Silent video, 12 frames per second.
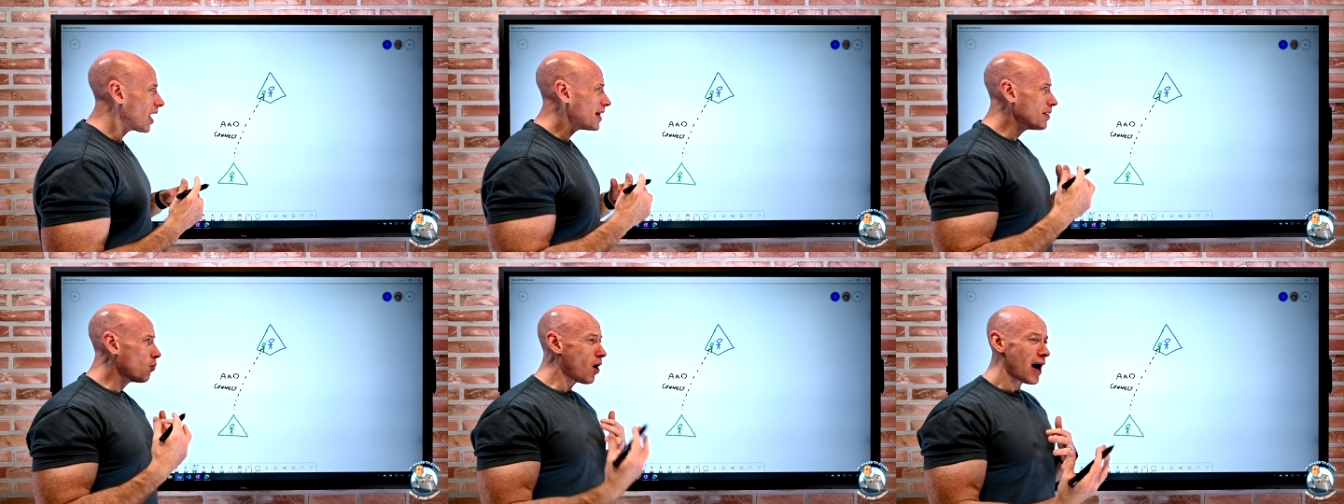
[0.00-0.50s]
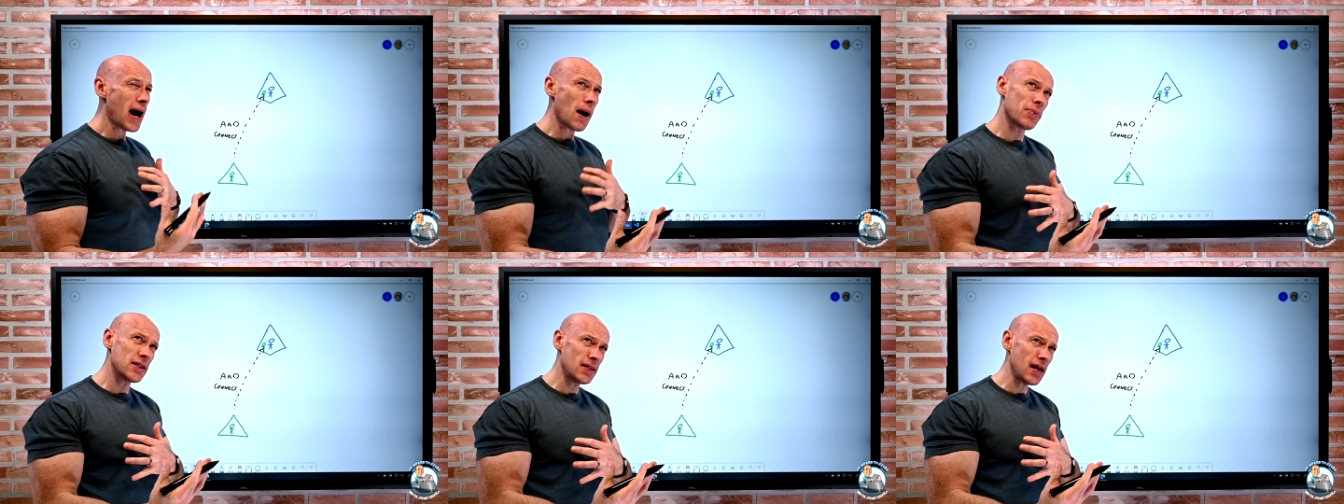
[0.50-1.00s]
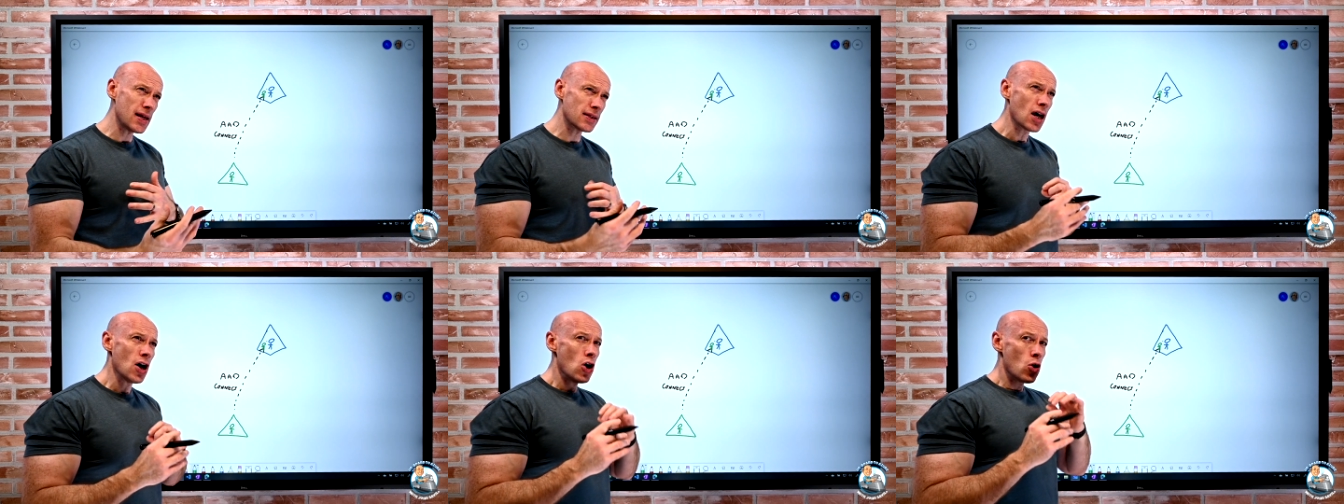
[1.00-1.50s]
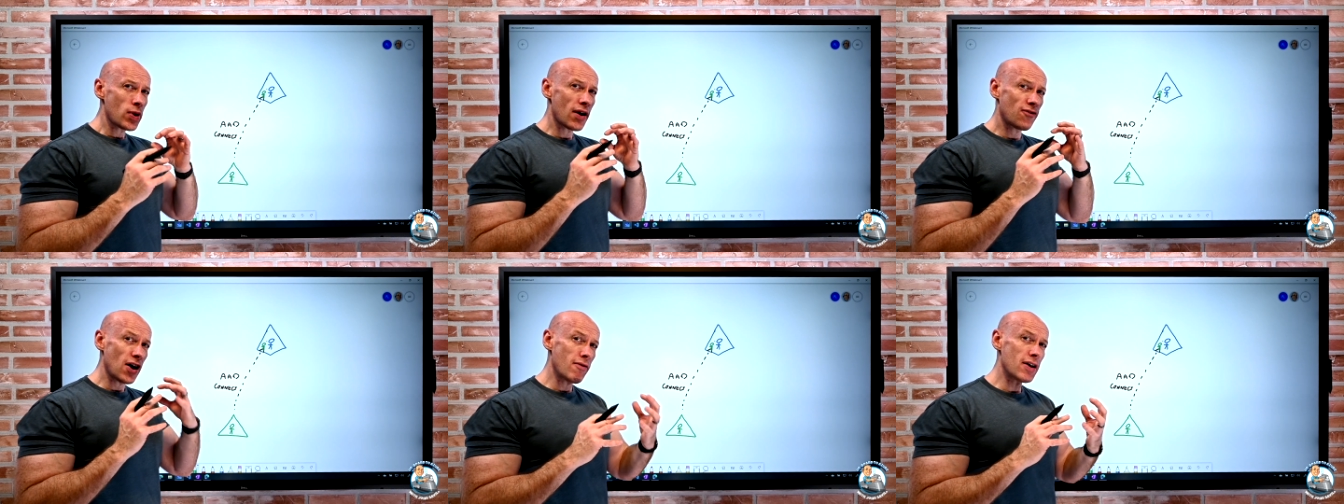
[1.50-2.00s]
And then what happens is we
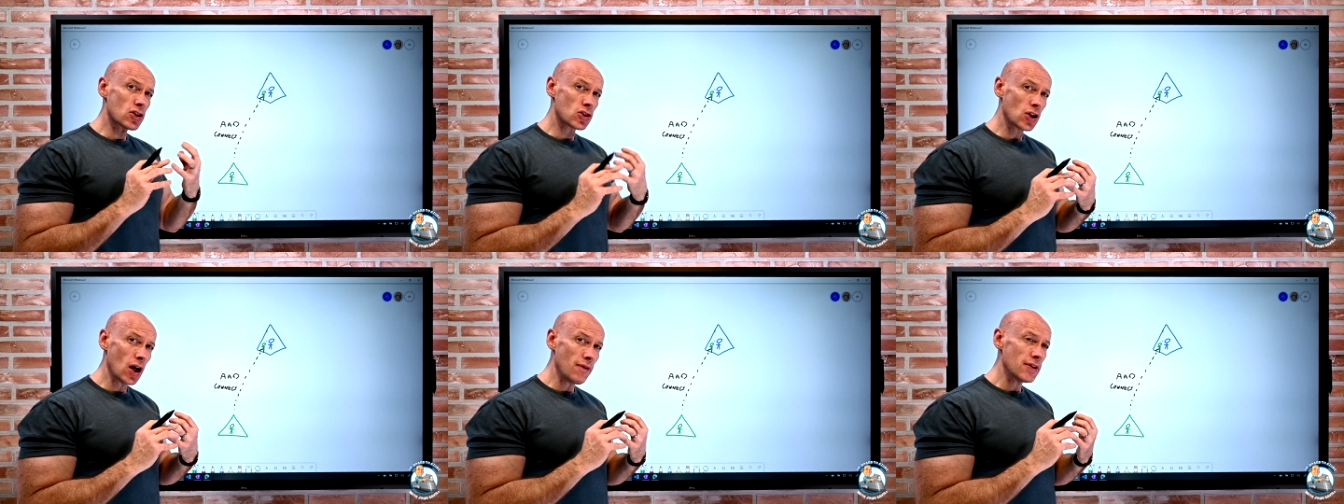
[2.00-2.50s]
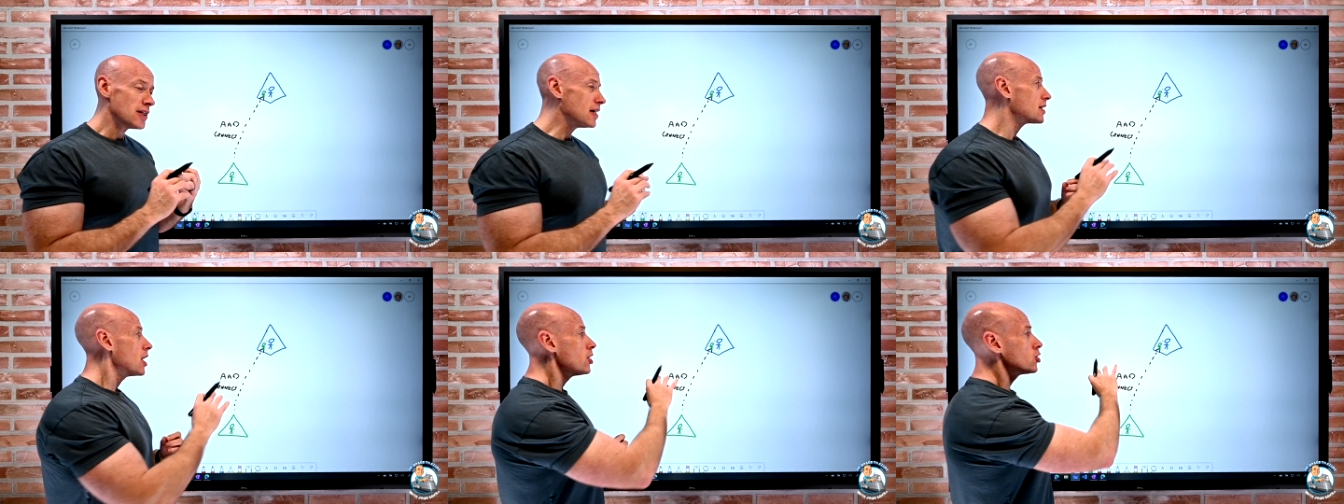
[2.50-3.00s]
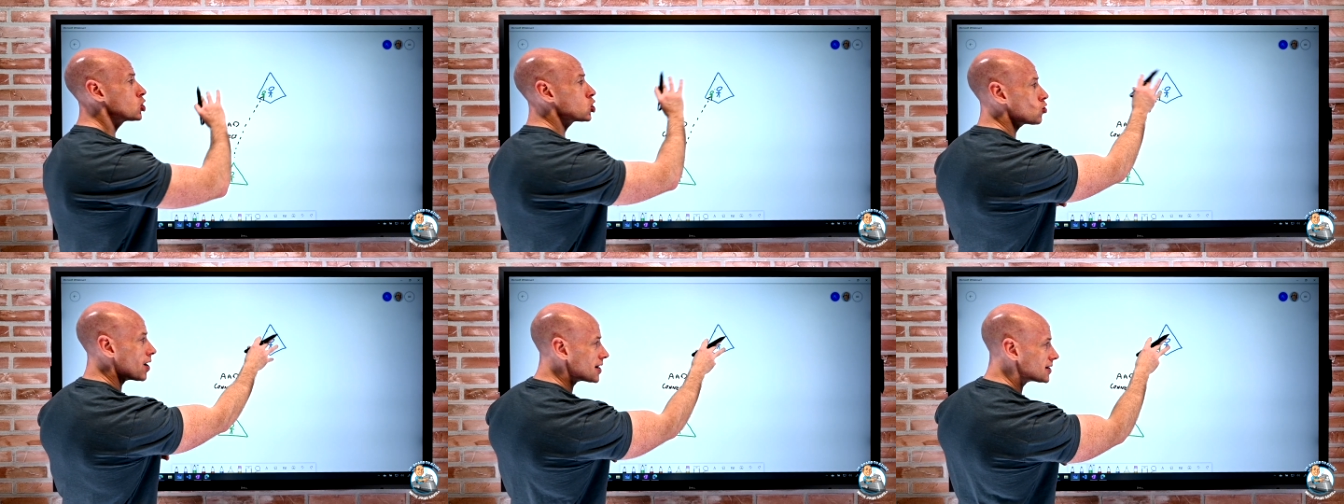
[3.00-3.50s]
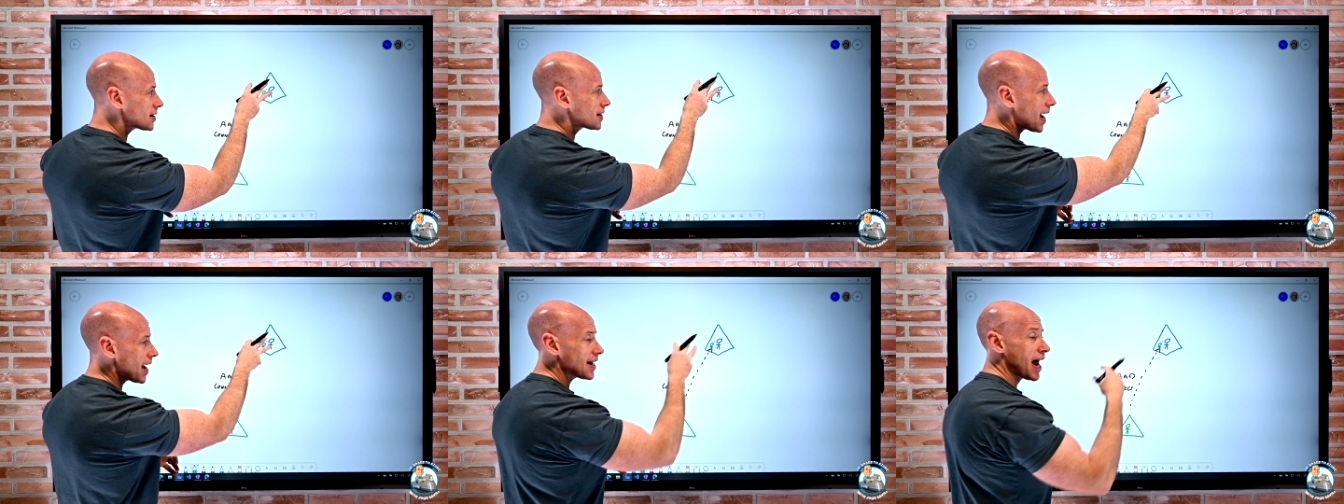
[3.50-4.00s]
have various services trust
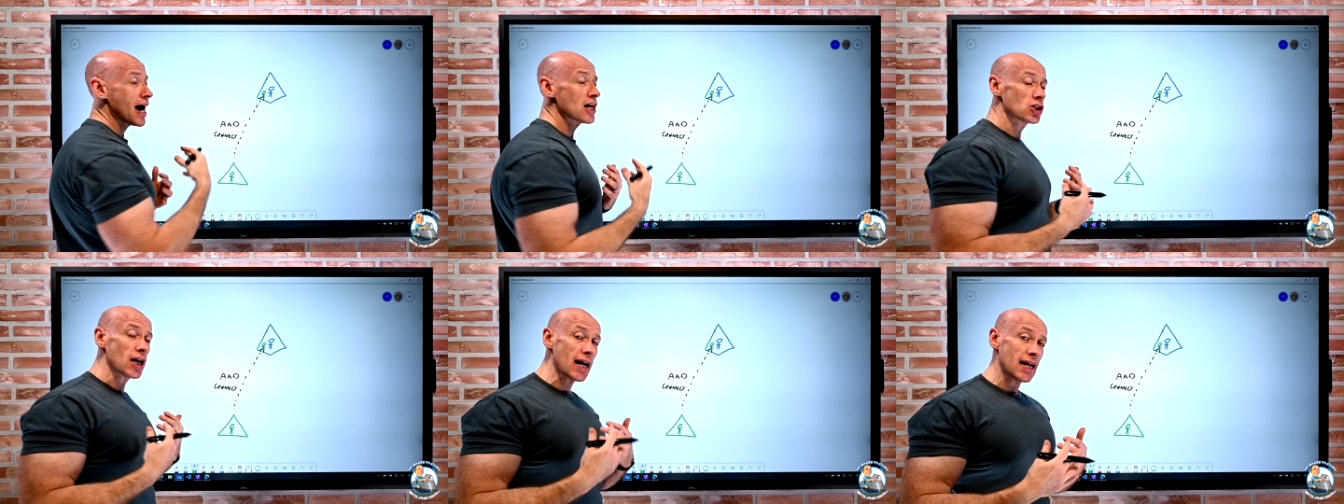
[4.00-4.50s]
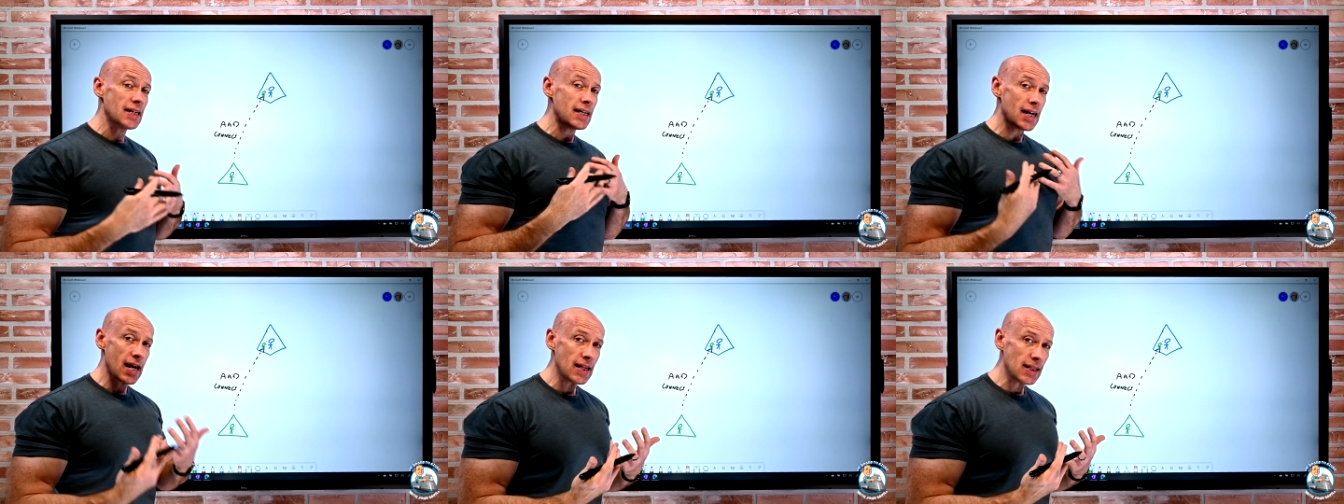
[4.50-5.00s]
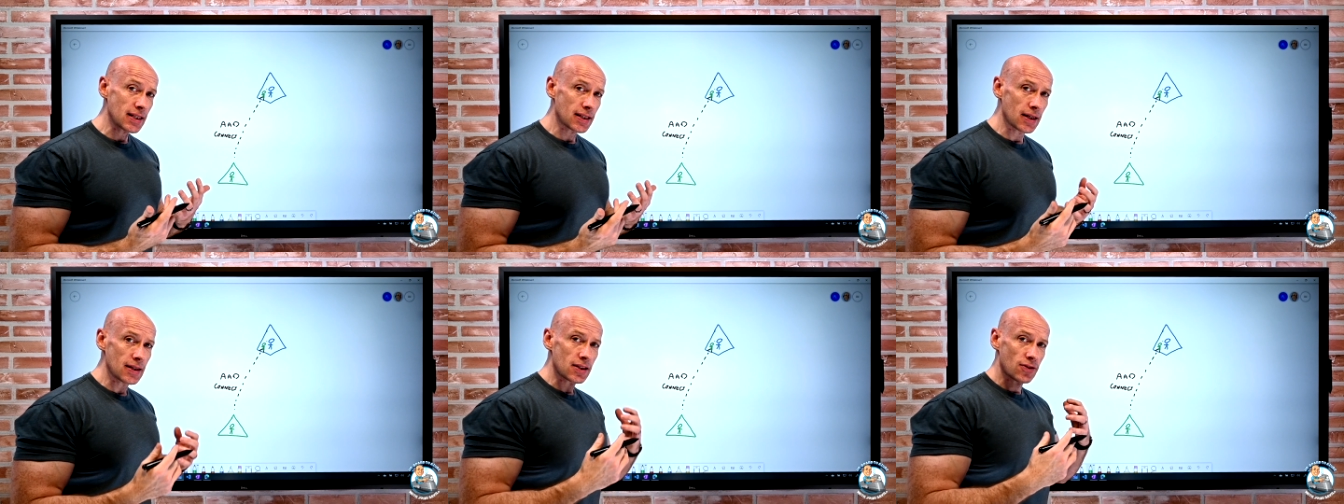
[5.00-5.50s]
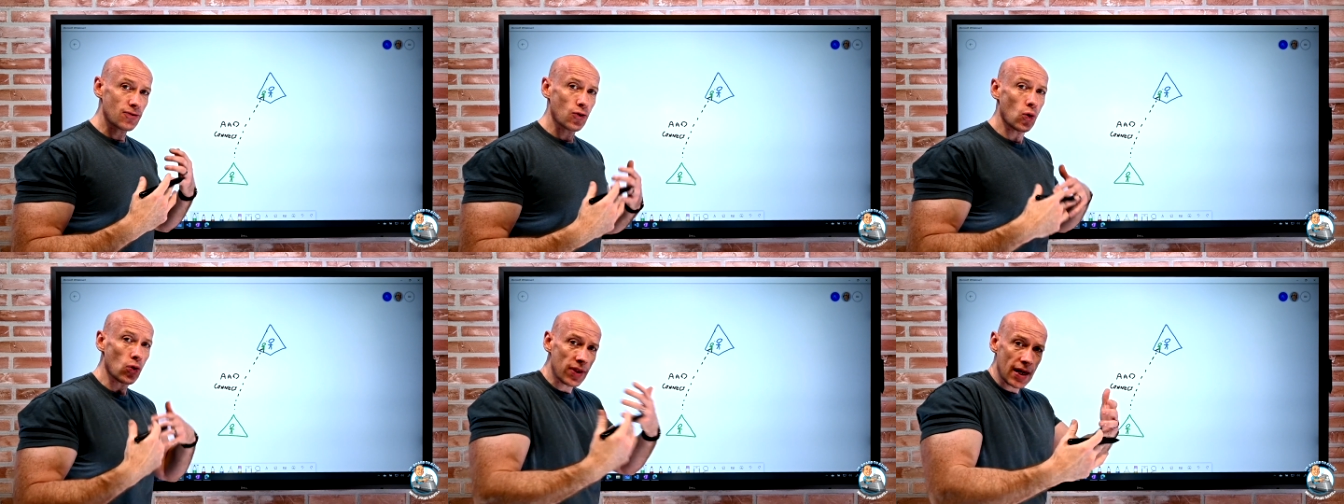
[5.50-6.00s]
that Azure AD instance
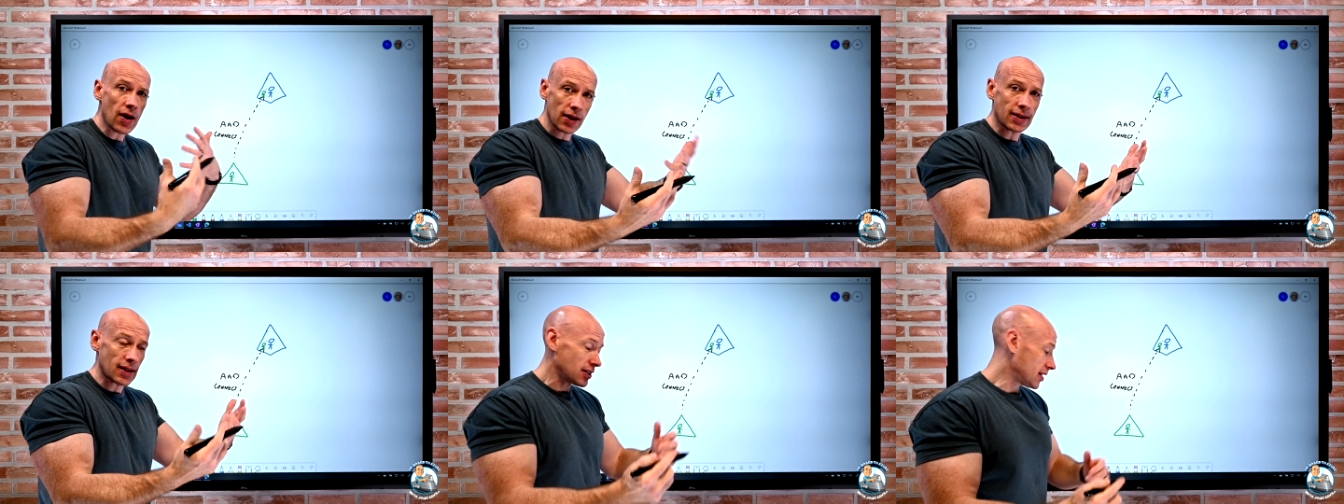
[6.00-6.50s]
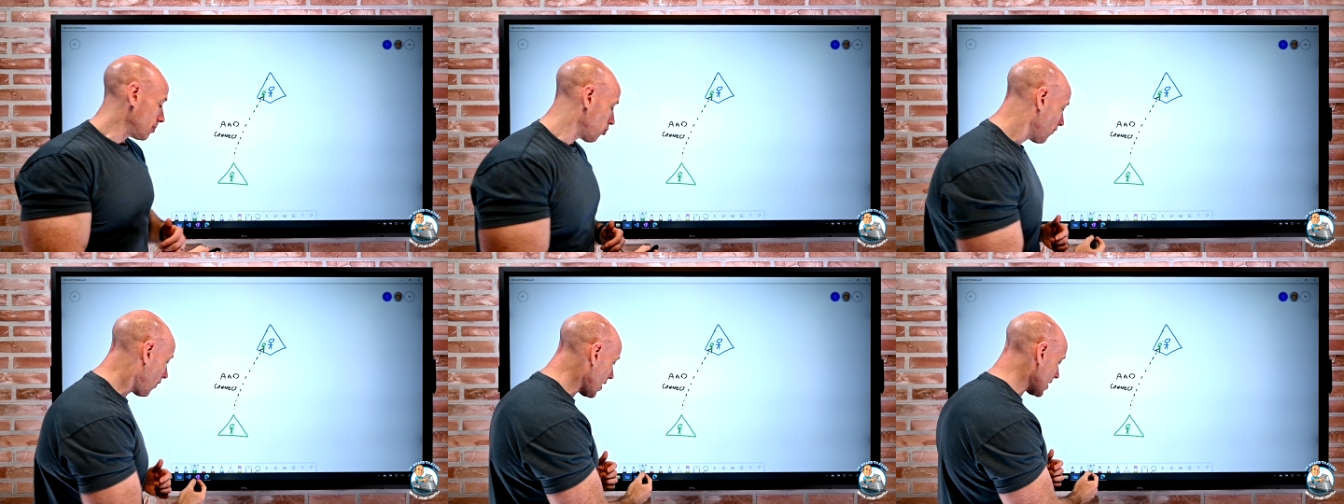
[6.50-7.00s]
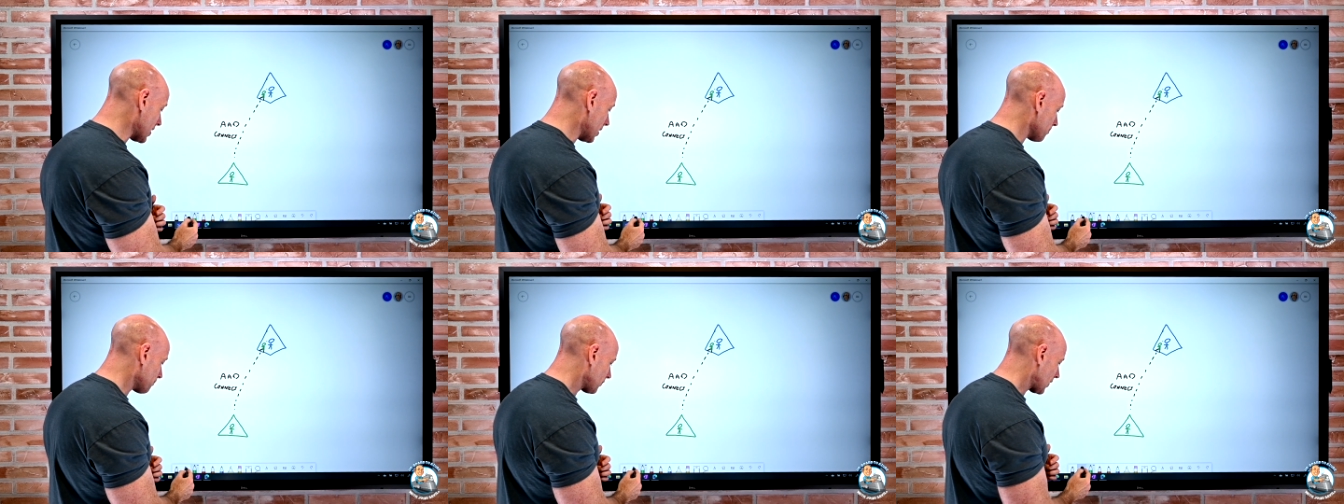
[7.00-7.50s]
for the identity provider.